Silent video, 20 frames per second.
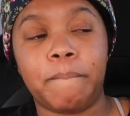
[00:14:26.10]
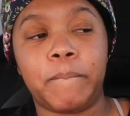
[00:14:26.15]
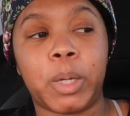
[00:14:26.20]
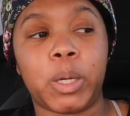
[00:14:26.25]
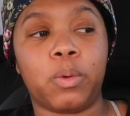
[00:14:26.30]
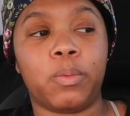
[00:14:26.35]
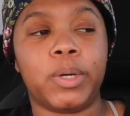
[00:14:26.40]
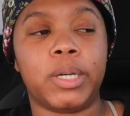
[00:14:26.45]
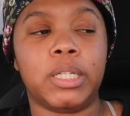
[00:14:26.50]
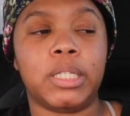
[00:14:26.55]

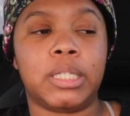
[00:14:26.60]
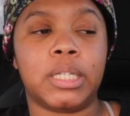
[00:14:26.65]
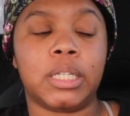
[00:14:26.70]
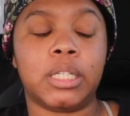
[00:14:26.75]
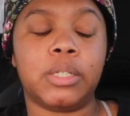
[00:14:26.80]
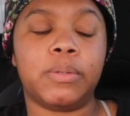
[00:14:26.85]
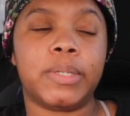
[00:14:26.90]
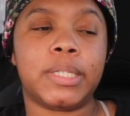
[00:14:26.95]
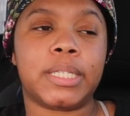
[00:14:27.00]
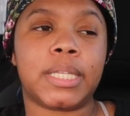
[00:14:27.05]
but with
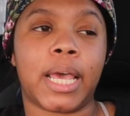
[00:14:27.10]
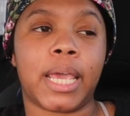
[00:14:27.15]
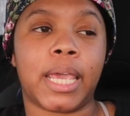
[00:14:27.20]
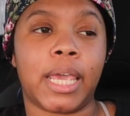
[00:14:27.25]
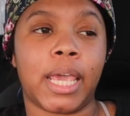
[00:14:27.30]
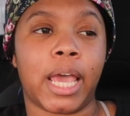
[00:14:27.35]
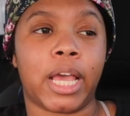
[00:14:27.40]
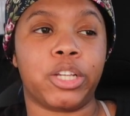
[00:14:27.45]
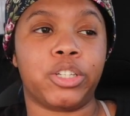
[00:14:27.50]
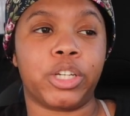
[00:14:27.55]
dealing with
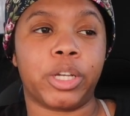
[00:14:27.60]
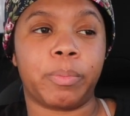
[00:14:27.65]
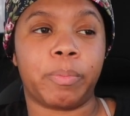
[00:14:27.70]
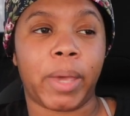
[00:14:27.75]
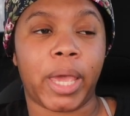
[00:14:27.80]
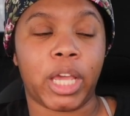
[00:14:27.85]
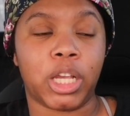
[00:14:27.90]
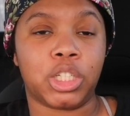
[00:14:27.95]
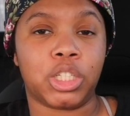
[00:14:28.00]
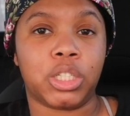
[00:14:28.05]
psychiatric
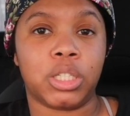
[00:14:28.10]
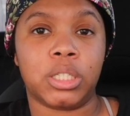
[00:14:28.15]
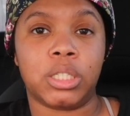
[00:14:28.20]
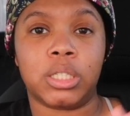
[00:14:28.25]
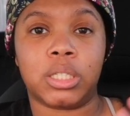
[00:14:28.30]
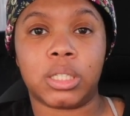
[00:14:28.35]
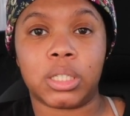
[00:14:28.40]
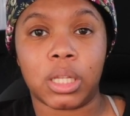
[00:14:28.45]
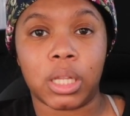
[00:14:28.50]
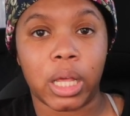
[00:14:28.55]

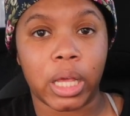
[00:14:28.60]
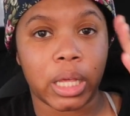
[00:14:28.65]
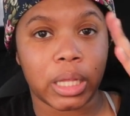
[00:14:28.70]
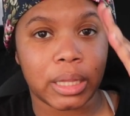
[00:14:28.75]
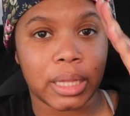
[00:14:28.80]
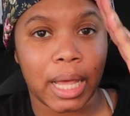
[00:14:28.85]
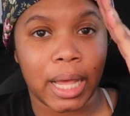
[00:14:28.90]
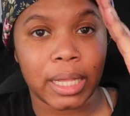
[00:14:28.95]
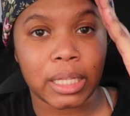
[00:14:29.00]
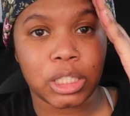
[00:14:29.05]
patients,
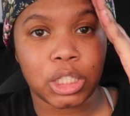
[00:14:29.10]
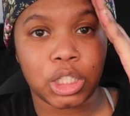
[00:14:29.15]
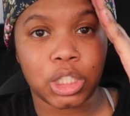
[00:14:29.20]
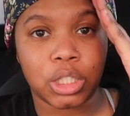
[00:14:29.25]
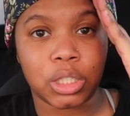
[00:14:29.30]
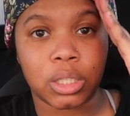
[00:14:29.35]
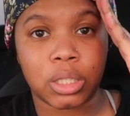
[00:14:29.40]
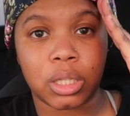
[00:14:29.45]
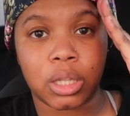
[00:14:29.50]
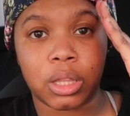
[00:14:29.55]

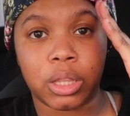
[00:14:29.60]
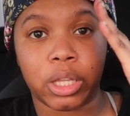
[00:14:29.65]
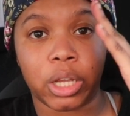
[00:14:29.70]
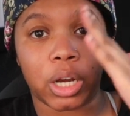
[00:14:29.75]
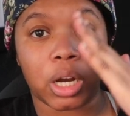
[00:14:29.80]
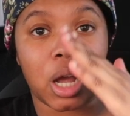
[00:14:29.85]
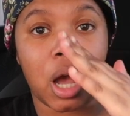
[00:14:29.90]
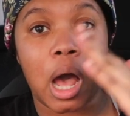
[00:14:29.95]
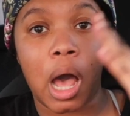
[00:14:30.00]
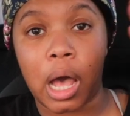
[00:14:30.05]
that's
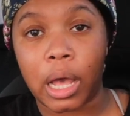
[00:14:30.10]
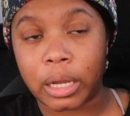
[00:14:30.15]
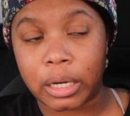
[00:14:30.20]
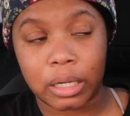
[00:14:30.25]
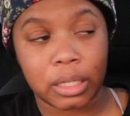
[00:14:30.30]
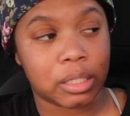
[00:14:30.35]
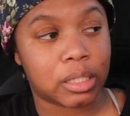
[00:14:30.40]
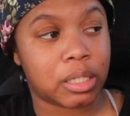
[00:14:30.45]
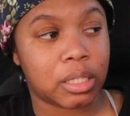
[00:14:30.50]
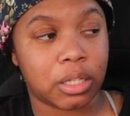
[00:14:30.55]
their
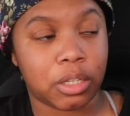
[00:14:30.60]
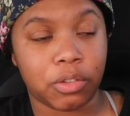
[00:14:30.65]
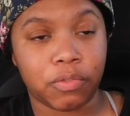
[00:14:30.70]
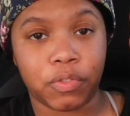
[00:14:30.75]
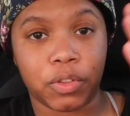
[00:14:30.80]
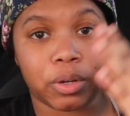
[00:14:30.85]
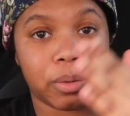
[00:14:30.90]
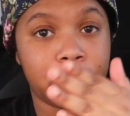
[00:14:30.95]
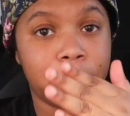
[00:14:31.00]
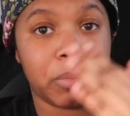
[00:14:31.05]
cognitive,
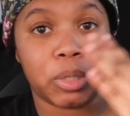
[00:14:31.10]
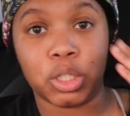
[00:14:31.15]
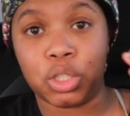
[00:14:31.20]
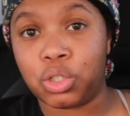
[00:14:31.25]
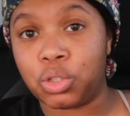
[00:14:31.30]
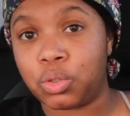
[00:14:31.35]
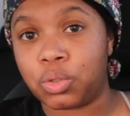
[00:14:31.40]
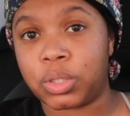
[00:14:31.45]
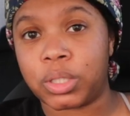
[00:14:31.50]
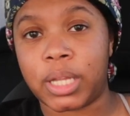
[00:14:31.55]
their
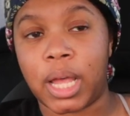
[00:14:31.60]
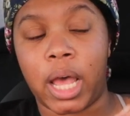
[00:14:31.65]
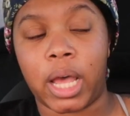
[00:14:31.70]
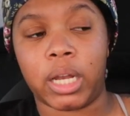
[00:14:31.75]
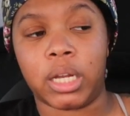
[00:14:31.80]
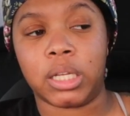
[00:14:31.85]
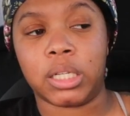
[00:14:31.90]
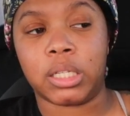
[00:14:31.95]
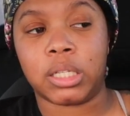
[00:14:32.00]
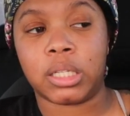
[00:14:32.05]
mental
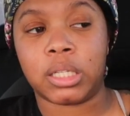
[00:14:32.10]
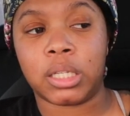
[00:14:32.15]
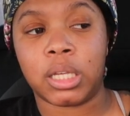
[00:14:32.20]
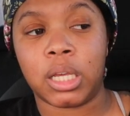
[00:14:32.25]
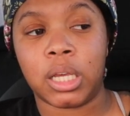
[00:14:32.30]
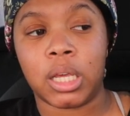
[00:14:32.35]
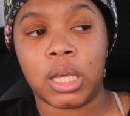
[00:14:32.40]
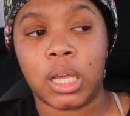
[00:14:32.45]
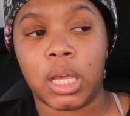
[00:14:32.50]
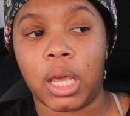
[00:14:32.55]
status
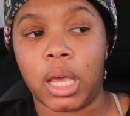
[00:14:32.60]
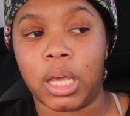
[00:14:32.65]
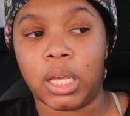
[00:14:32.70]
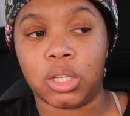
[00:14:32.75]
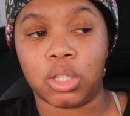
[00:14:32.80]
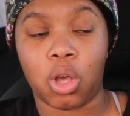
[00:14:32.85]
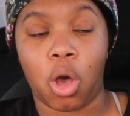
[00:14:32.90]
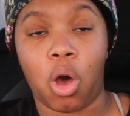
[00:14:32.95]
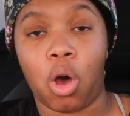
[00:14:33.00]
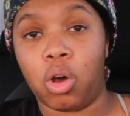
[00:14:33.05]

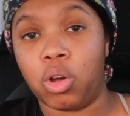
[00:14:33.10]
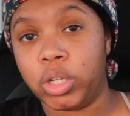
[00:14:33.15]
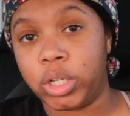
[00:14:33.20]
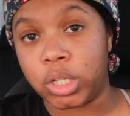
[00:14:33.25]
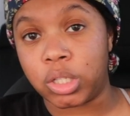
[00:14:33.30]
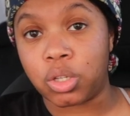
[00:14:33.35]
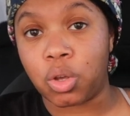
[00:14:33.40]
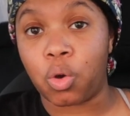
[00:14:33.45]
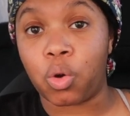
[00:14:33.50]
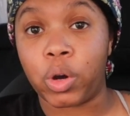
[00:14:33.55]
is all
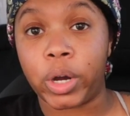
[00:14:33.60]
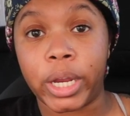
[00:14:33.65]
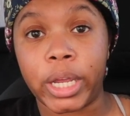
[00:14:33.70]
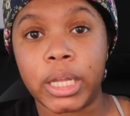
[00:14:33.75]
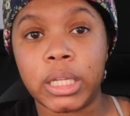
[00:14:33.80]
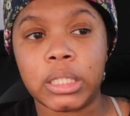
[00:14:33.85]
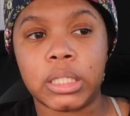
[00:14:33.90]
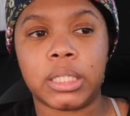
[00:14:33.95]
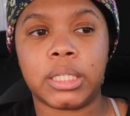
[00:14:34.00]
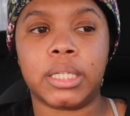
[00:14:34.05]

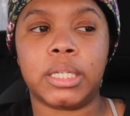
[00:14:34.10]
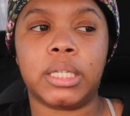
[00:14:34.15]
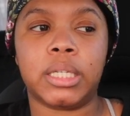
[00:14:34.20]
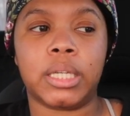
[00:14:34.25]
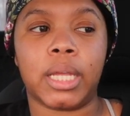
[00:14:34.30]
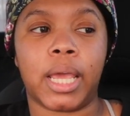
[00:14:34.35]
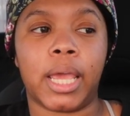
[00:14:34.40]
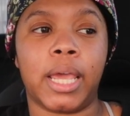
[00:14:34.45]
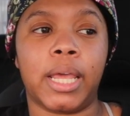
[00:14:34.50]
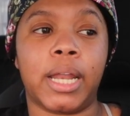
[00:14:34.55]

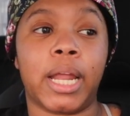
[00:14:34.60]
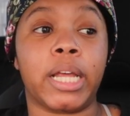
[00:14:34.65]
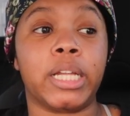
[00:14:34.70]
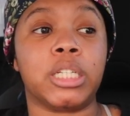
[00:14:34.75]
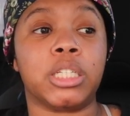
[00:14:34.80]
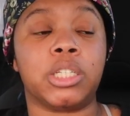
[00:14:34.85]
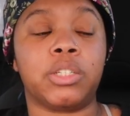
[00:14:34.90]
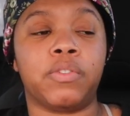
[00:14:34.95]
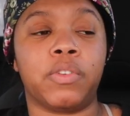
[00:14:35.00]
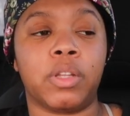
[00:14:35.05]
disoriented. And I
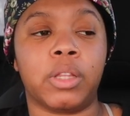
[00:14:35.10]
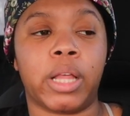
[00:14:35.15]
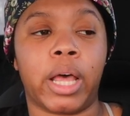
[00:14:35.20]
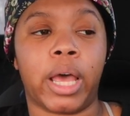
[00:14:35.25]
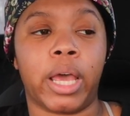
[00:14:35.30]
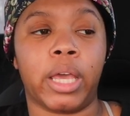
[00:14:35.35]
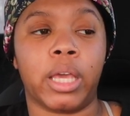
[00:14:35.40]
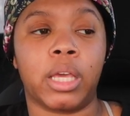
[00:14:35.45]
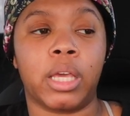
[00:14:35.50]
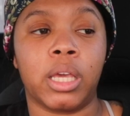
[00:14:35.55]
just feel
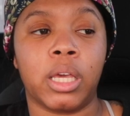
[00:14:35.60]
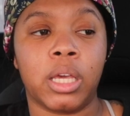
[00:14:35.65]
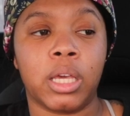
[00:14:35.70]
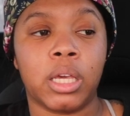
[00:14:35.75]
like